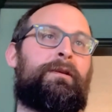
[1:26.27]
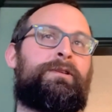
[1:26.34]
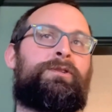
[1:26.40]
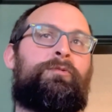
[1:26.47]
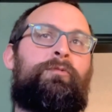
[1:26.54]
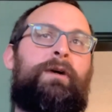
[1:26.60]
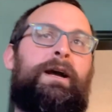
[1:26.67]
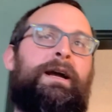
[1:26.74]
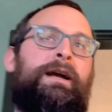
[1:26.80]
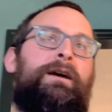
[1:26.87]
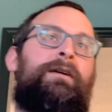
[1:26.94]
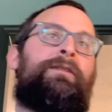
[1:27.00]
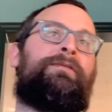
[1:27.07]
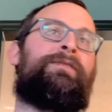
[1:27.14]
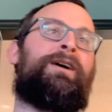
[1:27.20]
is a way
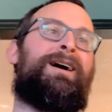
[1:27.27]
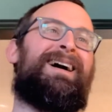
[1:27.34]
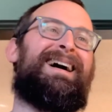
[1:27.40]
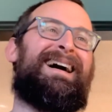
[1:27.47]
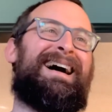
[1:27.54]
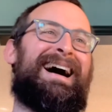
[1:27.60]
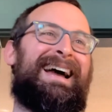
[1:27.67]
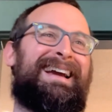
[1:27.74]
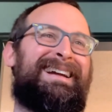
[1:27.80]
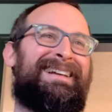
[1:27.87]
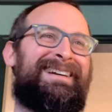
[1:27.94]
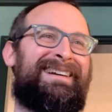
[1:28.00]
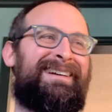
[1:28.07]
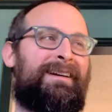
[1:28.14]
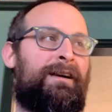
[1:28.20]
of
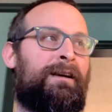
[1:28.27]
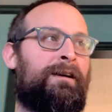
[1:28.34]
hiding